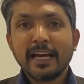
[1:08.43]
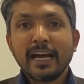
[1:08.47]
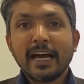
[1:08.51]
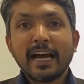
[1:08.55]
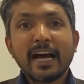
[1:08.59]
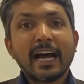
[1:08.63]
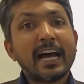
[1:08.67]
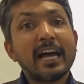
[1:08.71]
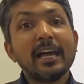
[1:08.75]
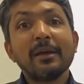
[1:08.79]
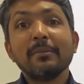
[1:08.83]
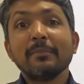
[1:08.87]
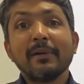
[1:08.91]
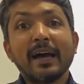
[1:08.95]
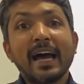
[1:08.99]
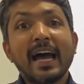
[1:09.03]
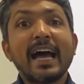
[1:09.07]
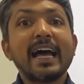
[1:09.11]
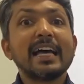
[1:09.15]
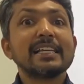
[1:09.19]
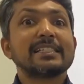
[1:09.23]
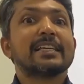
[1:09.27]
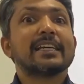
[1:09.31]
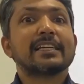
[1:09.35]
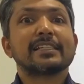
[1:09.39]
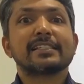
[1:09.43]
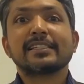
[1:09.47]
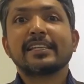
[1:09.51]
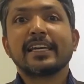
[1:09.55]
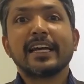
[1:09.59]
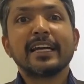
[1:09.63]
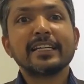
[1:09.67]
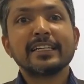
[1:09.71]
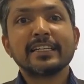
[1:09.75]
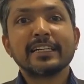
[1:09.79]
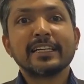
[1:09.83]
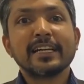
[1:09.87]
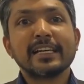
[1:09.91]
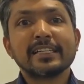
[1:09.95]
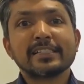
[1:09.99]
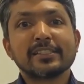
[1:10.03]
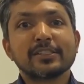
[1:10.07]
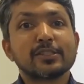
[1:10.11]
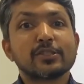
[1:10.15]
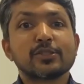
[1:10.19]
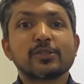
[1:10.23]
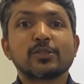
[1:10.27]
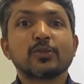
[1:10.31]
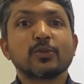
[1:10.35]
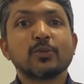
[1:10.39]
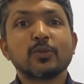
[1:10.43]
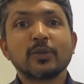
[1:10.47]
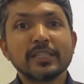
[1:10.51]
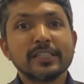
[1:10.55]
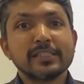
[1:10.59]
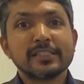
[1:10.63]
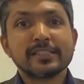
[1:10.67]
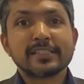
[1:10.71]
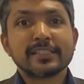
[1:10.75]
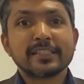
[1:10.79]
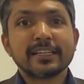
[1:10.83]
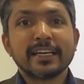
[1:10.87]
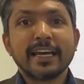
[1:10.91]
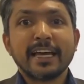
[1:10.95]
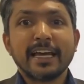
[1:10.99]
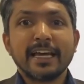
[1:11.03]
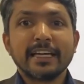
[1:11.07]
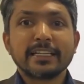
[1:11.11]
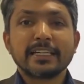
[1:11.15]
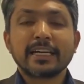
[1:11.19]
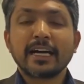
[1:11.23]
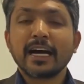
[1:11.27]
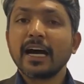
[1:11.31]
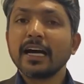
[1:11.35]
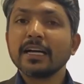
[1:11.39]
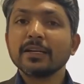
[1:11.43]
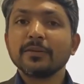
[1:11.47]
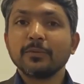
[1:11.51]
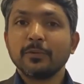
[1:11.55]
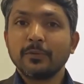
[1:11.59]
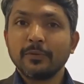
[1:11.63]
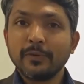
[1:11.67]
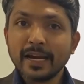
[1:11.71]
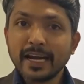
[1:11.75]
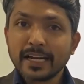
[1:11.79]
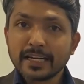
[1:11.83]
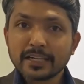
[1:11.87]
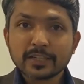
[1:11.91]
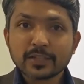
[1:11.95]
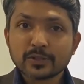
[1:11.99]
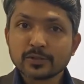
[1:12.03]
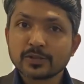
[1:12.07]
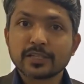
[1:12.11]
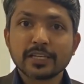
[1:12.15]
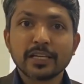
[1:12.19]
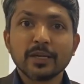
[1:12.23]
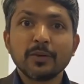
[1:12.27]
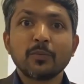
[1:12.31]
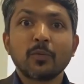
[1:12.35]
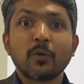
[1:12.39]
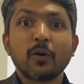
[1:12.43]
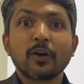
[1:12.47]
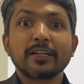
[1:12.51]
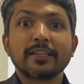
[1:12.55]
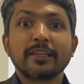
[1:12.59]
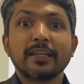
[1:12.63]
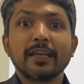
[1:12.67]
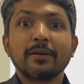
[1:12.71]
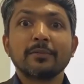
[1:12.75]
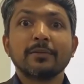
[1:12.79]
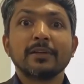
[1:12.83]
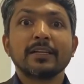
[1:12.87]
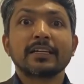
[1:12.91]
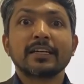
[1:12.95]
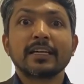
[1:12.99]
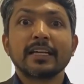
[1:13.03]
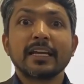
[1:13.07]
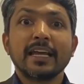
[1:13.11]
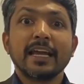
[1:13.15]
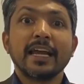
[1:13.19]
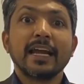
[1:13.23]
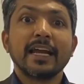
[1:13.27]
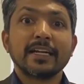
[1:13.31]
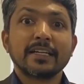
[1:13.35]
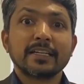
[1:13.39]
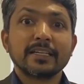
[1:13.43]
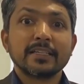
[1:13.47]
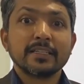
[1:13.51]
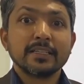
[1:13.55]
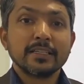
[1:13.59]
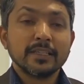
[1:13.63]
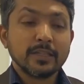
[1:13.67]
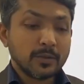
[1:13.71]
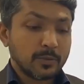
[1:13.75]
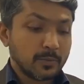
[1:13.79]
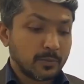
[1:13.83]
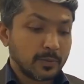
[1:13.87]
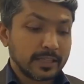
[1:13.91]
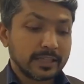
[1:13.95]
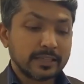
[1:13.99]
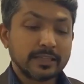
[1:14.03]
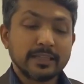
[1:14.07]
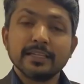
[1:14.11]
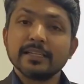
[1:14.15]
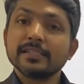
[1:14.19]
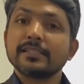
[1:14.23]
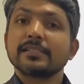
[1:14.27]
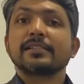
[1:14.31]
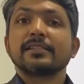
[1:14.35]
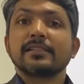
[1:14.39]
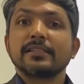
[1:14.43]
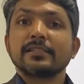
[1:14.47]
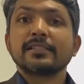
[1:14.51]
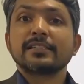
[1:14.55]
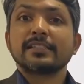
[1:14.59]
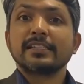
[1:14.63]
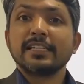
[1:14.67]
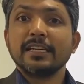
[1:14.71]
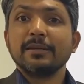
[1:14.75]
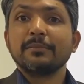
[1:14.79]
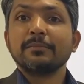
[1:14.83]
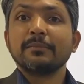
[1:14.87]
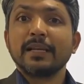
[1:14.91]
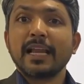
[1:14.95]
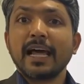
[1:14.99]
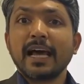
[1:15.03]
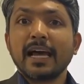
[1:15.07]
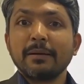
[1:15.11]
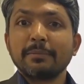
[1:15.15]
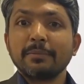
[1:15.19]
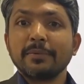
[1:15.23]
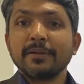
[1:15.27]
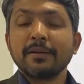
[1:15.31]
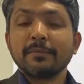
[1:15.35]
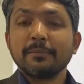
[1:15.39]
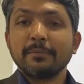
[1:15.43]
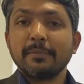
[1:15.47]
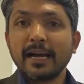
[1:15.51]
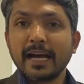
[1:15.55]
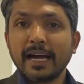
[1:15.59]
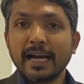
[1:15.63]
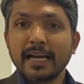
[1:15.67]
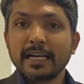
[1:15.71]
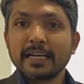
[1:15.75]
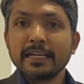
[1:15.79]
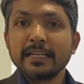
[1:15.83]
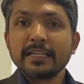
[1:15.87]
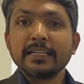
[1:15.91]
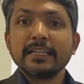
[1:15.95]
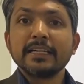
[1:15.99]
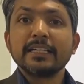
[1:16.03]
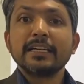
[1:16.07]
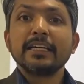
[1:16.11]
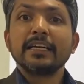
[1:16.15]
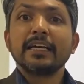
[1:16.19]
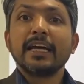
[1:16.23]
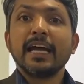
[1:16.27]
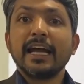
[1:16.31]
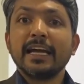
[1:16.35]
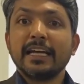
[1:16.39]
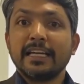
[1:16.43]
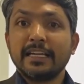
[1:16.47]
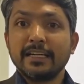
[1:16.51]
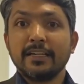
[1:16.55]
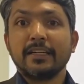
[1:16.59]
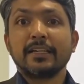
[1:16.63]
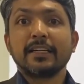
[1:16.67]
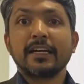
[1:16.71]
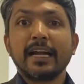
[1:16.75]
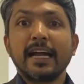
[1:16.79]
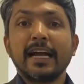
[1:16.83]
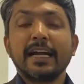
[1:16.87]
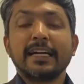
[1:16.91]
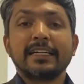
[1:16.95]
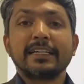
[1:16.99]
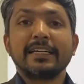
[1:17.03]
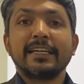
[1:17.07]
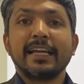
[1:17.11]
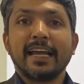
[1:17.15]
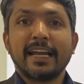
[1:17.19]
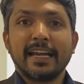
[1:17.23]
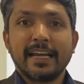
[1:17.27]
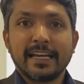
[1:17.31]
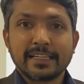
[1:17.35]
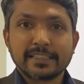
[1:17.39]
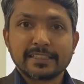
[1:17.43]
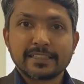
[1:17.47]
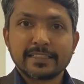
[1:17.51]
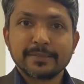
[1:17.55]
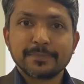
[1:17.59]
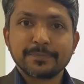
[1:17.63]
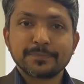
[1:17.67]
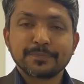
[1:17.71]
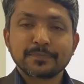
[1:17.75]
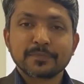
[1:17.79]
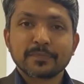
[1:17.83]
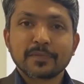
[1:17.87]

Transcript: I am as excited as the students and can't wait to see what they will create with this STEAM lab bag here at 10X.